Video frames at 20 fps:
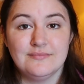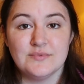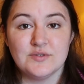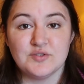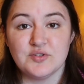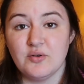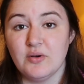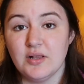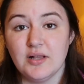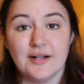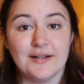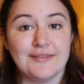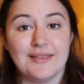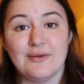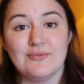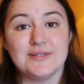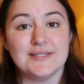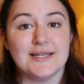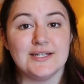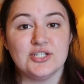So a lot of
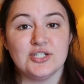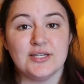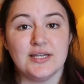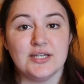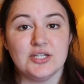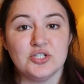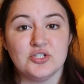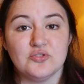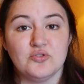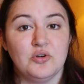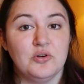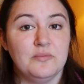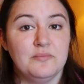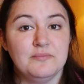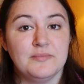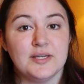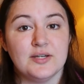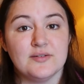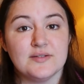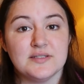that was educational.
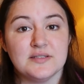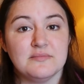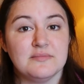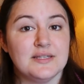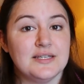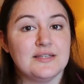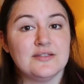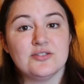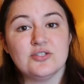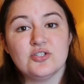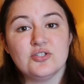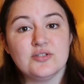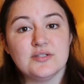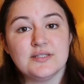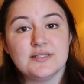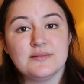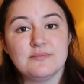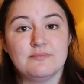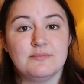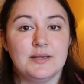Here's some things that
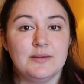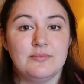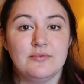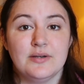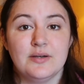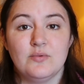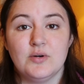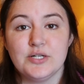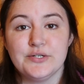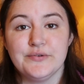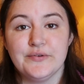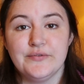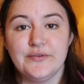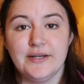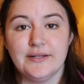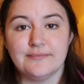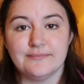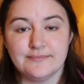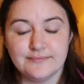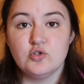just people can watch for
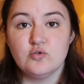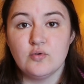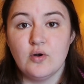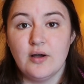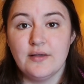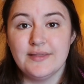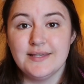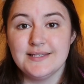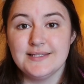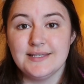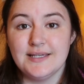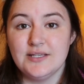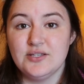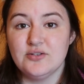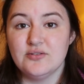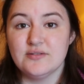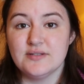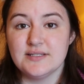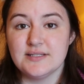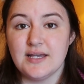fun. Draw this in
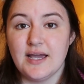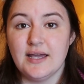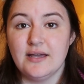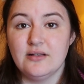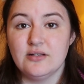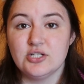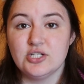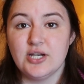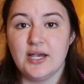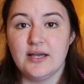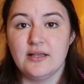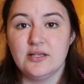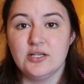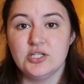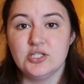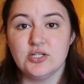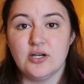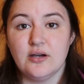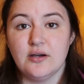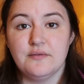your style
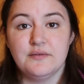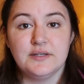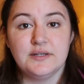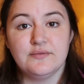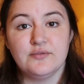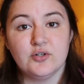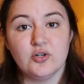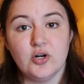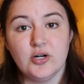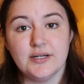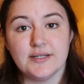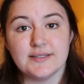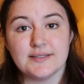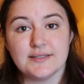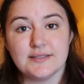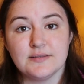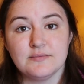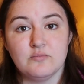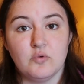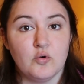challenge of a different
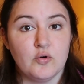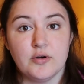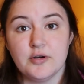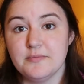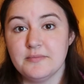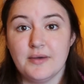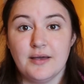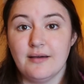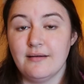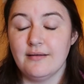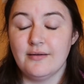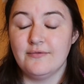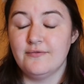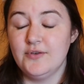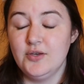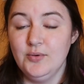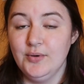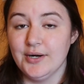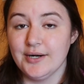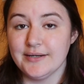artist, or a
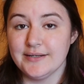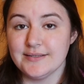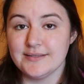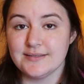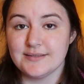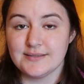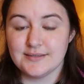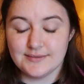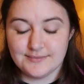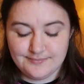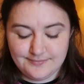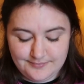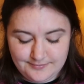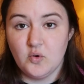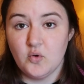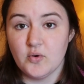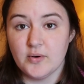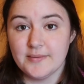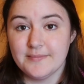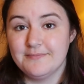few artists,
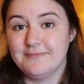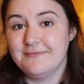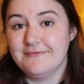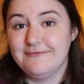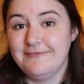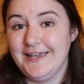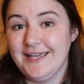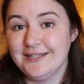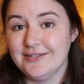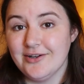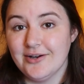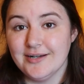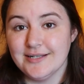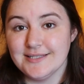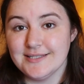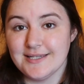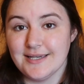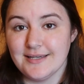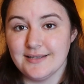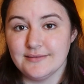or fan
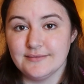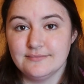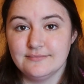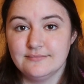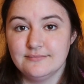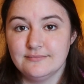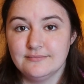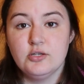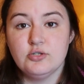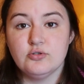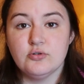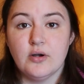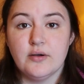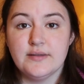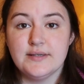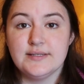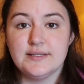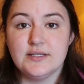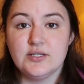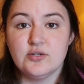content. Draw
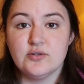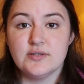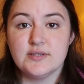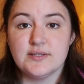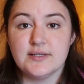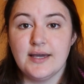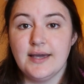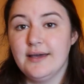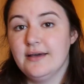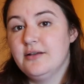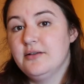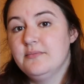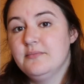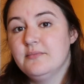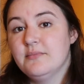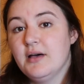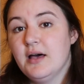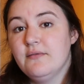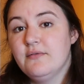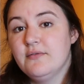this in your style
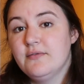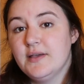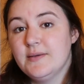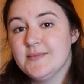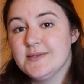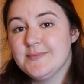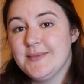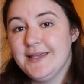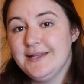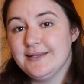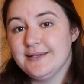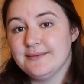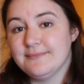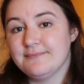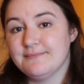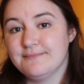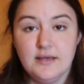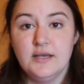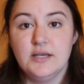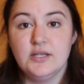of a famous painting.
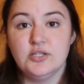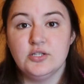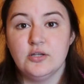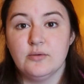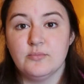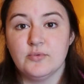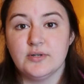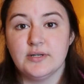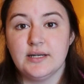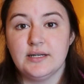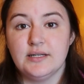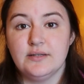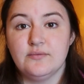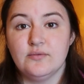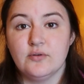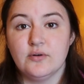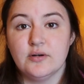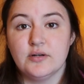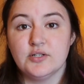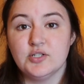Number
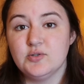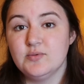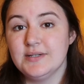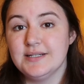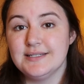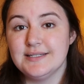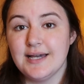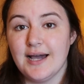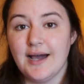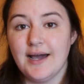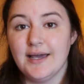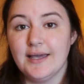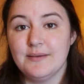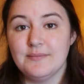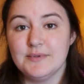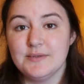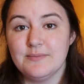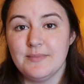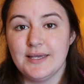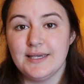94, do a
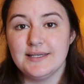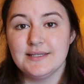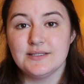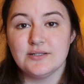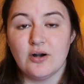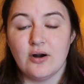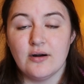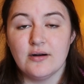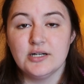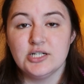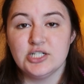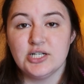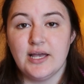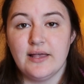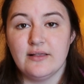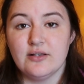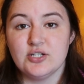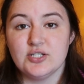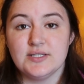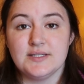timed-based art
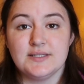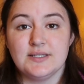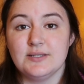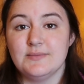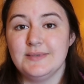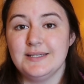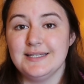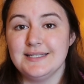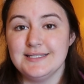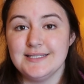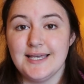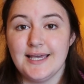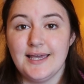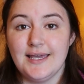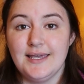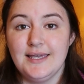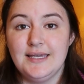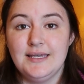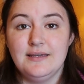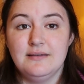challenge. This could be a
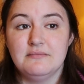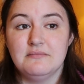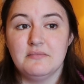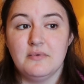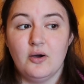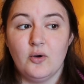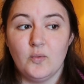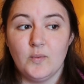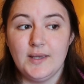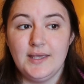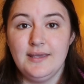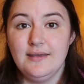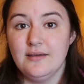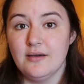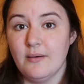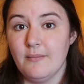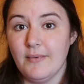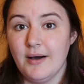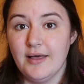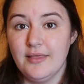day, a week,
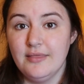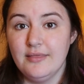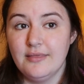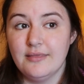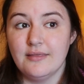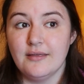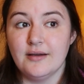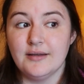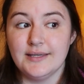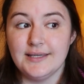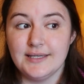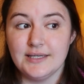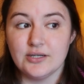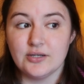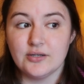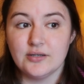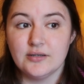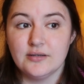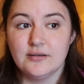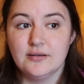a month, a
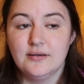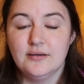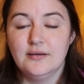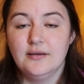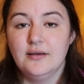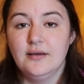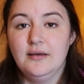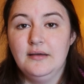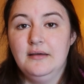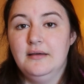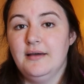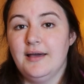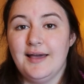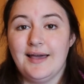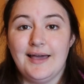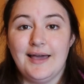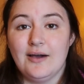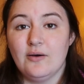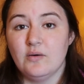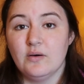year,
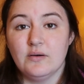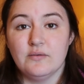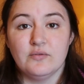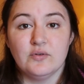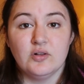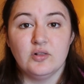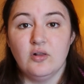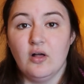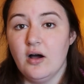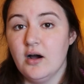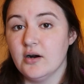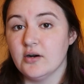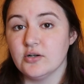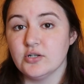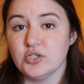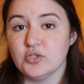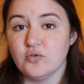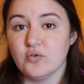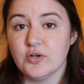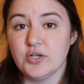however long or
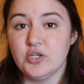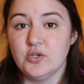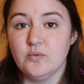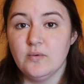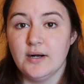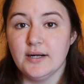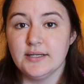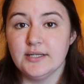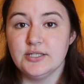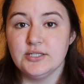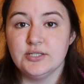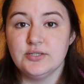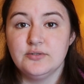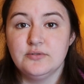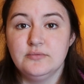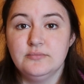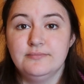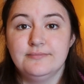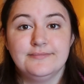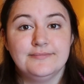short you want to
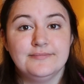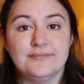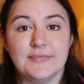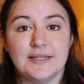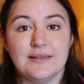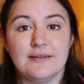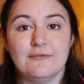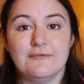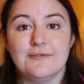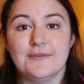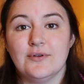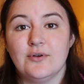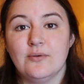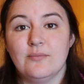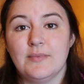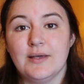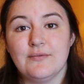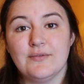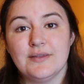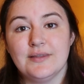do, and then
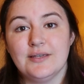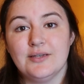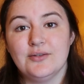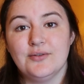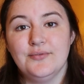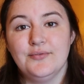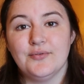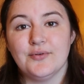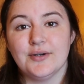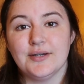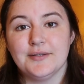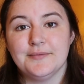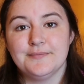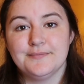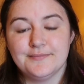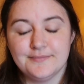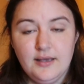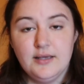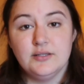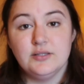film everything you do for it.
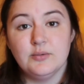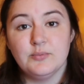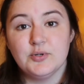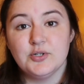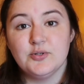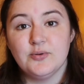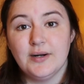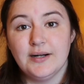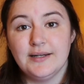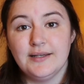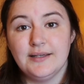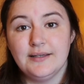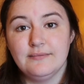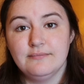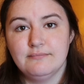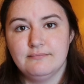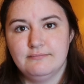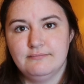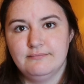Number 20.